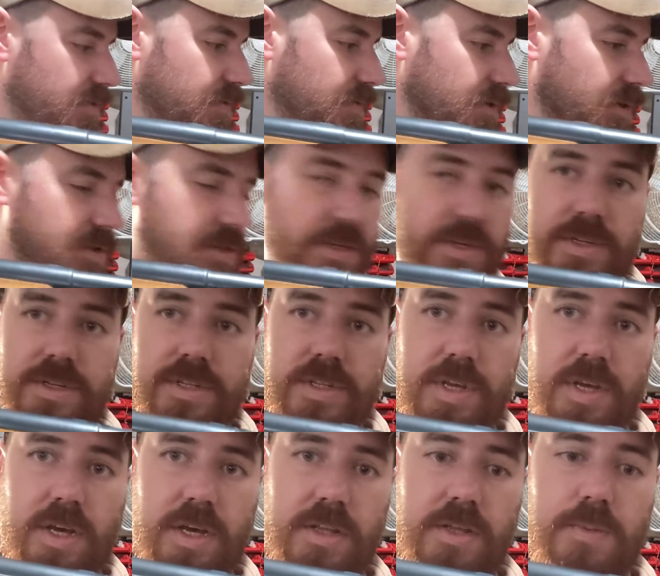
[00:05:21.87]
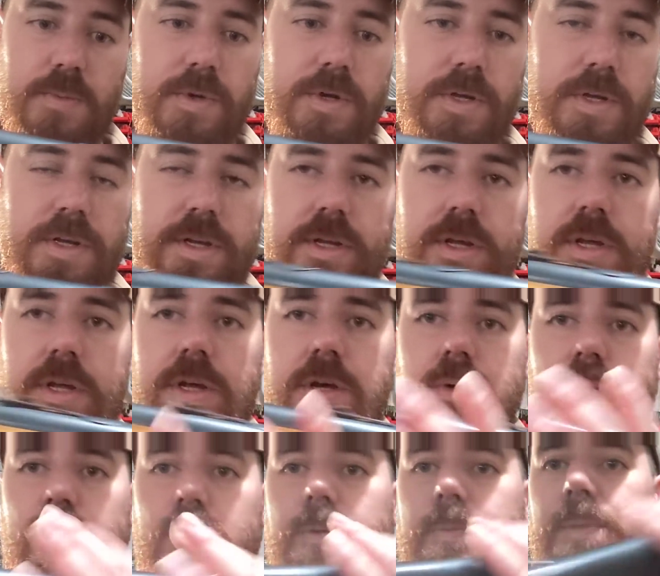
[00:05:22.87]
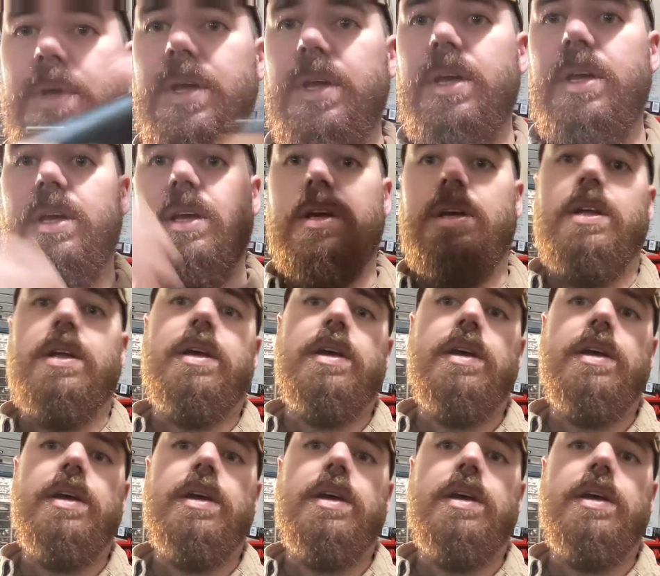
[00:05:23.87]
versus the other one would be